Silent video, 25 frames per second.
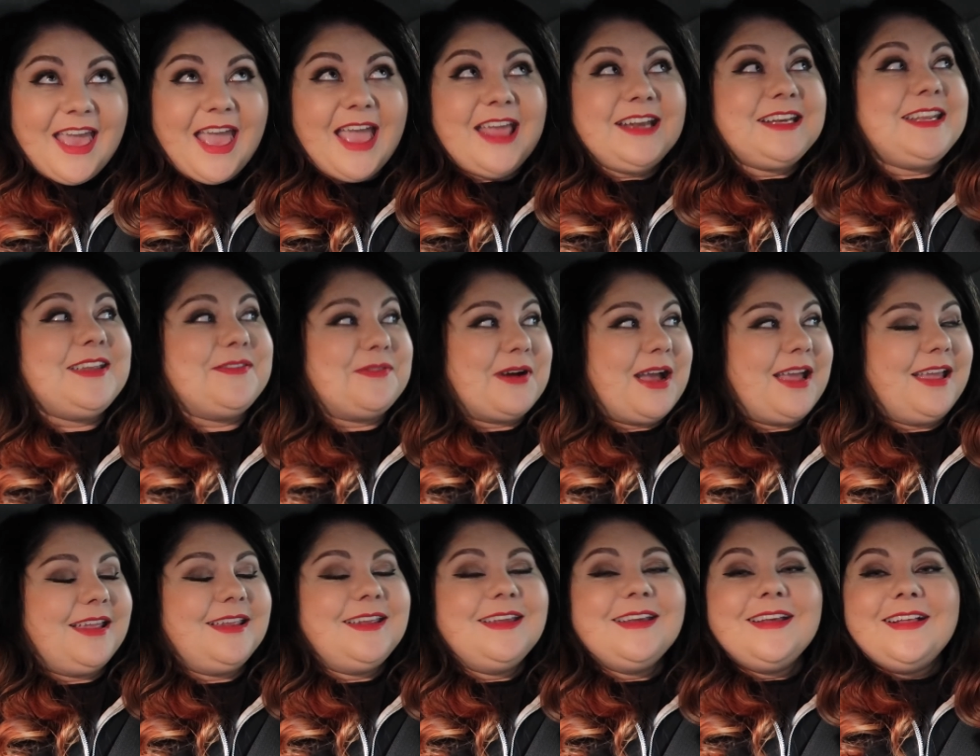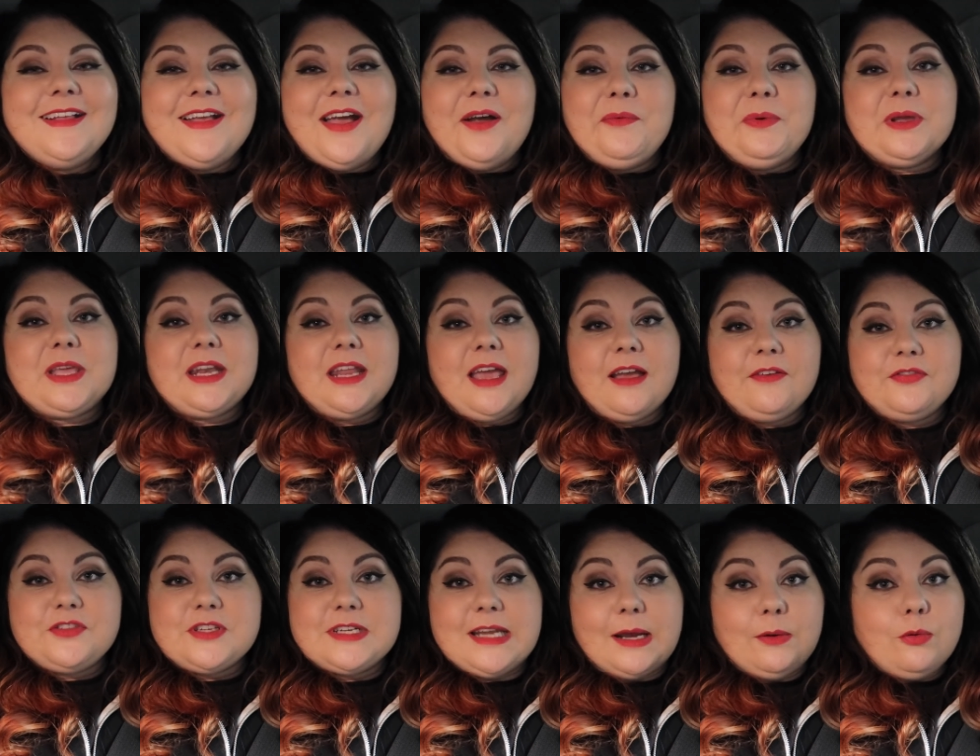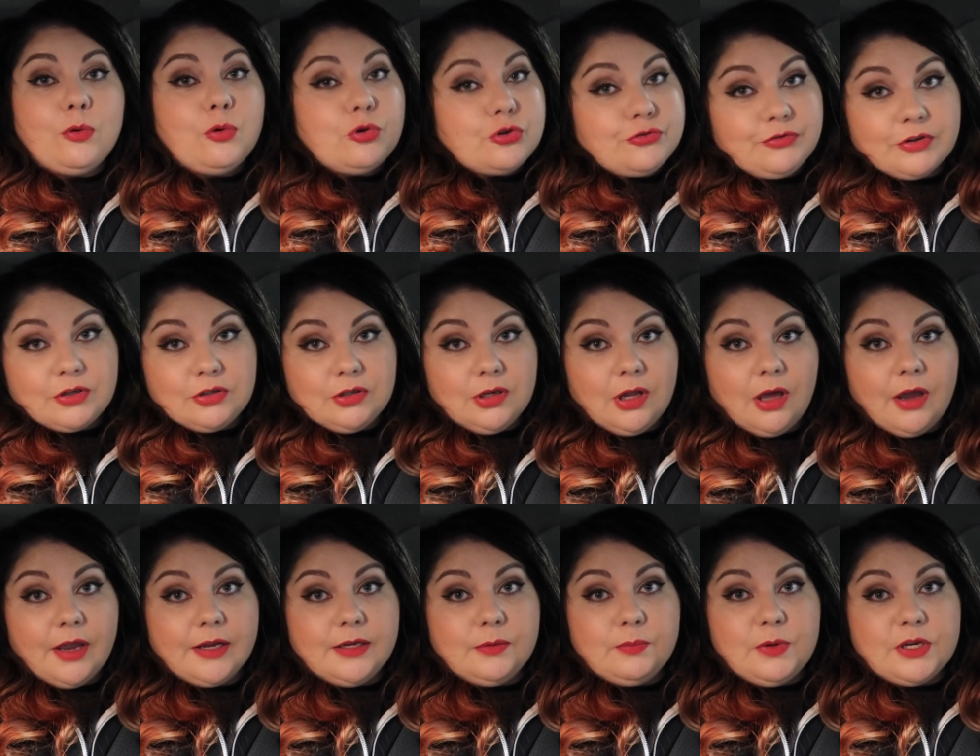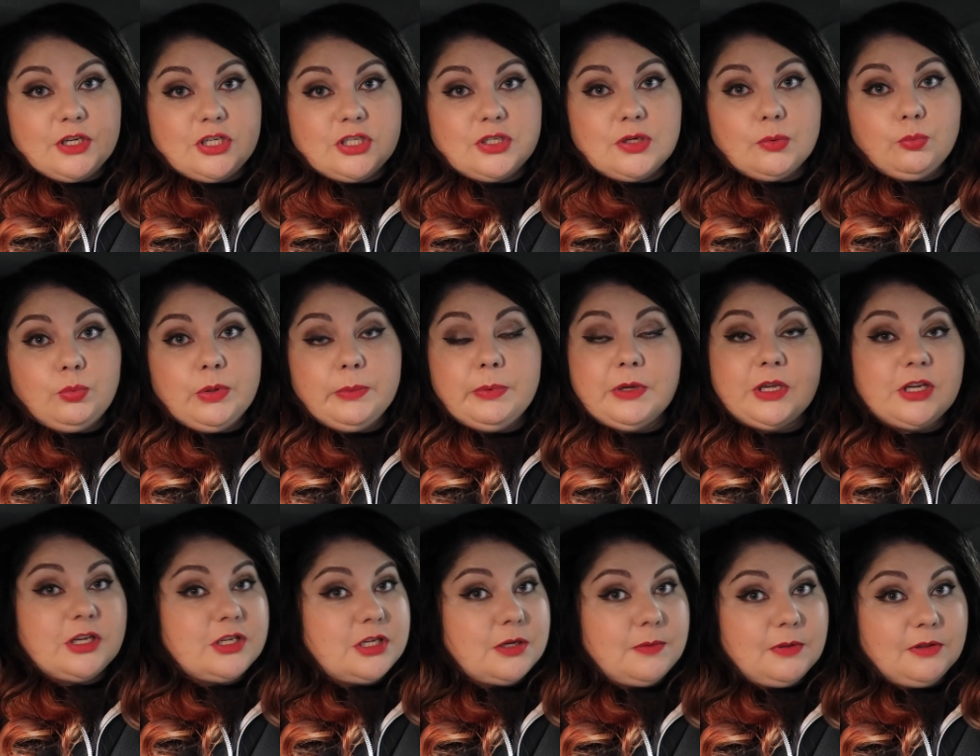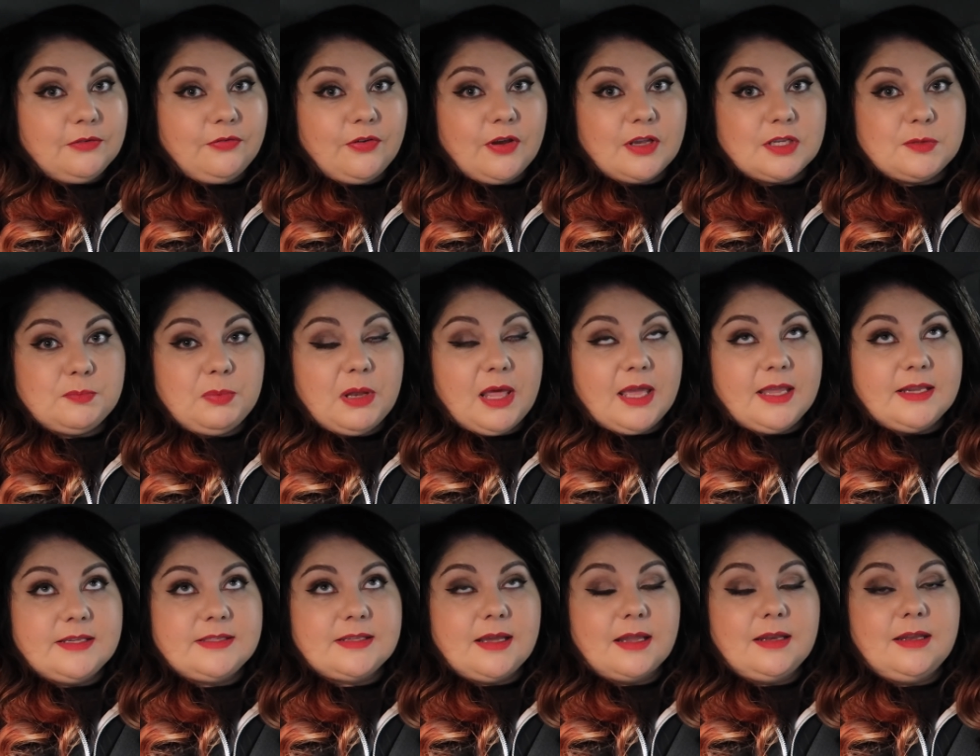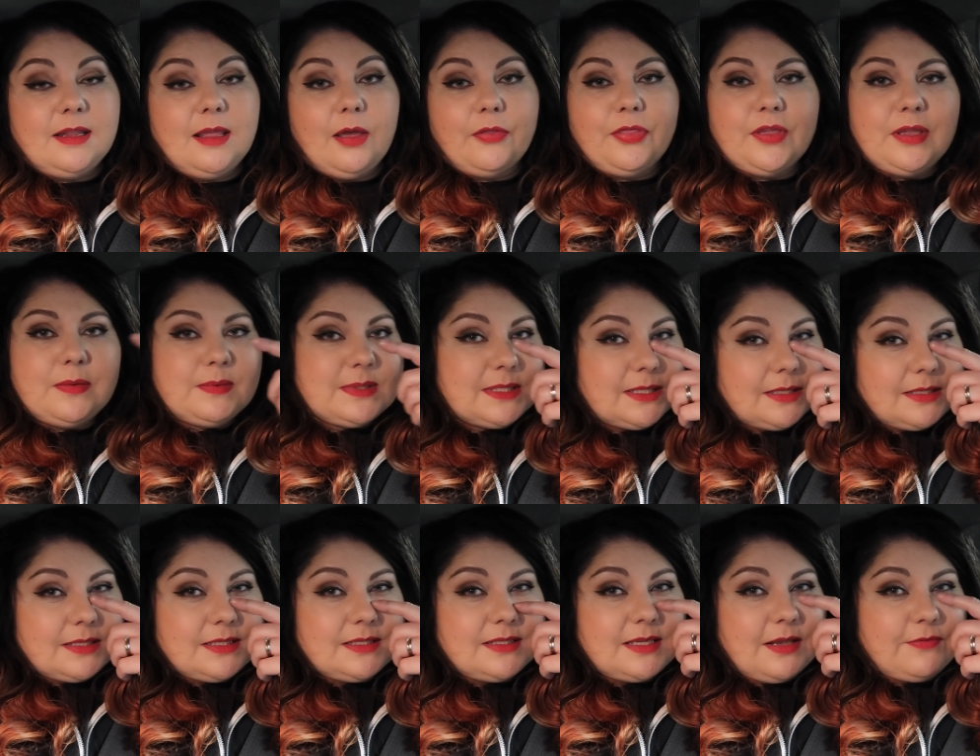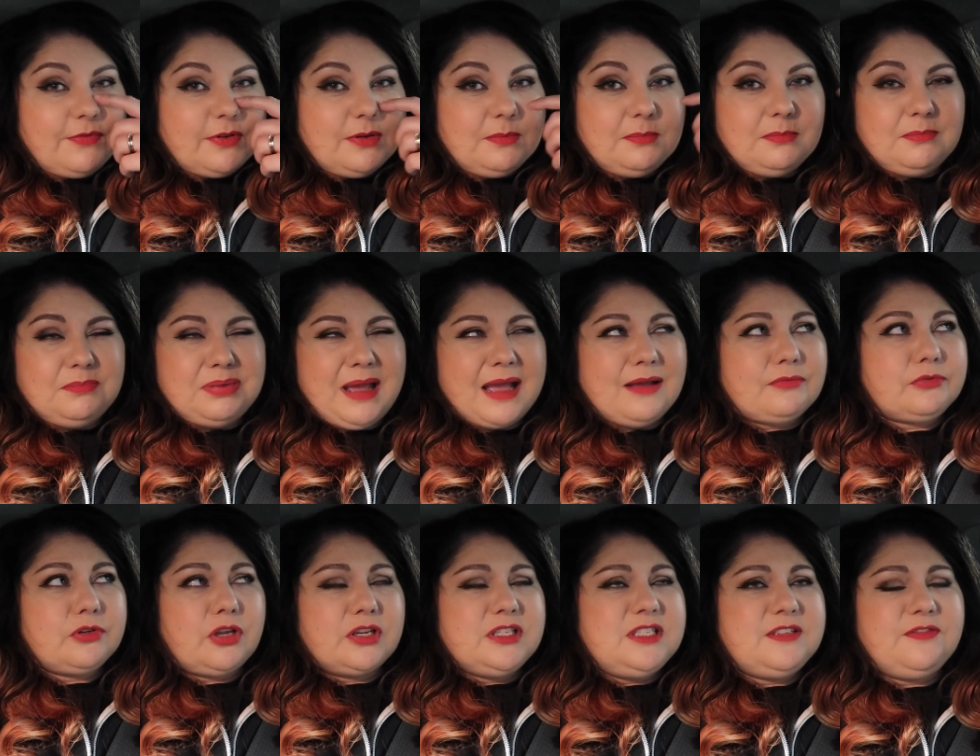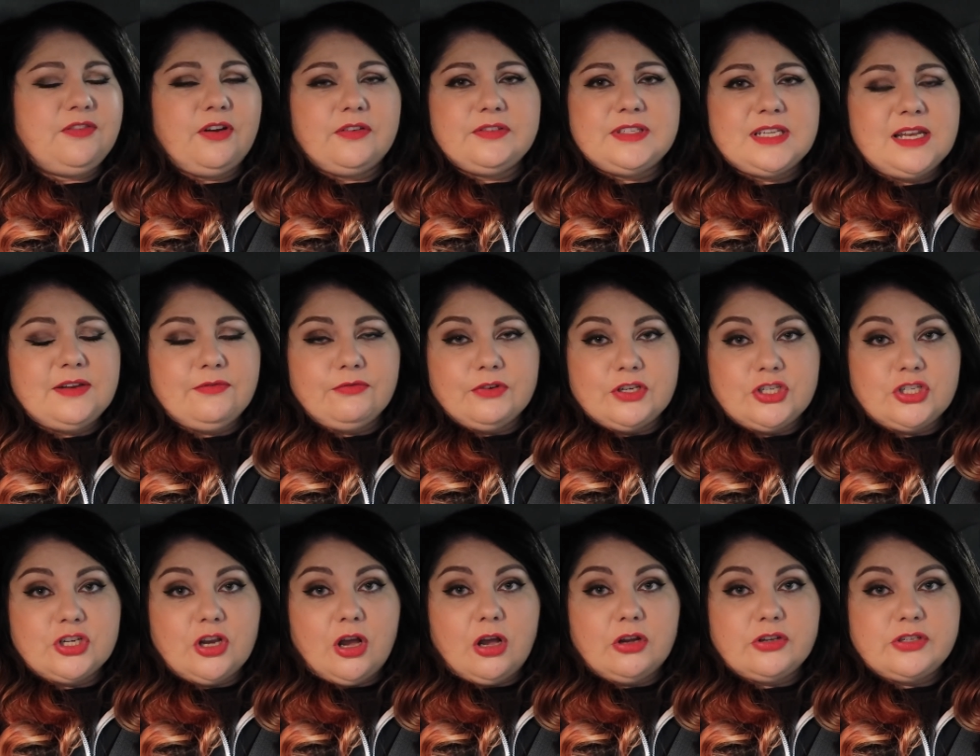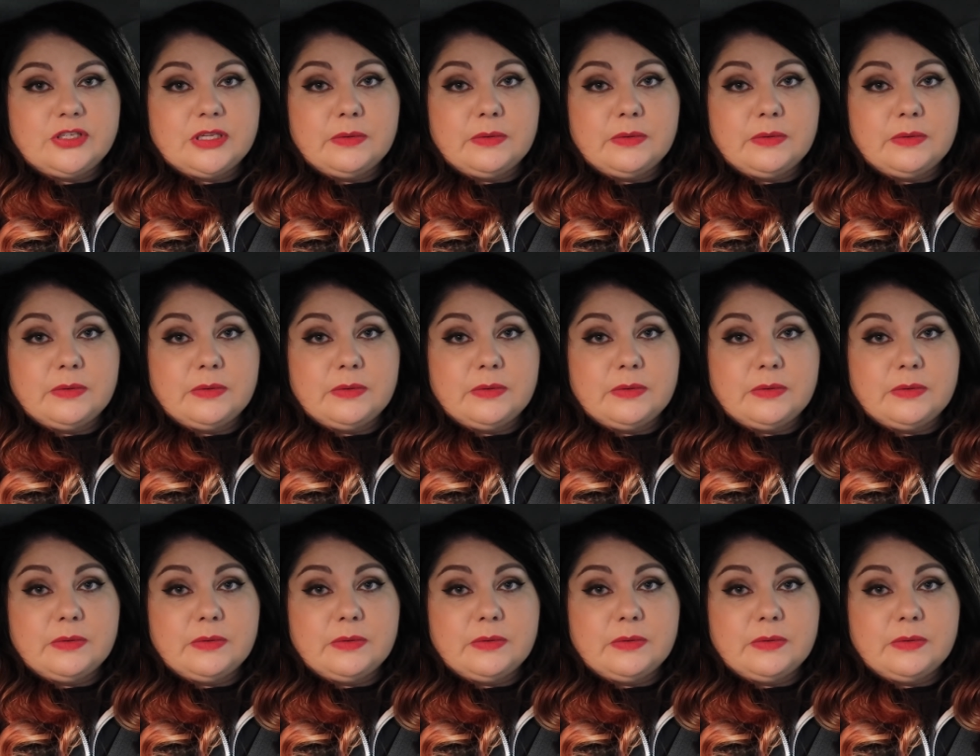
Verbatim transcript: Anyway, we're gonna have to now order it online, which we were gonna do in the first place, and I think it was like a seven pound ninety-five delivery charge,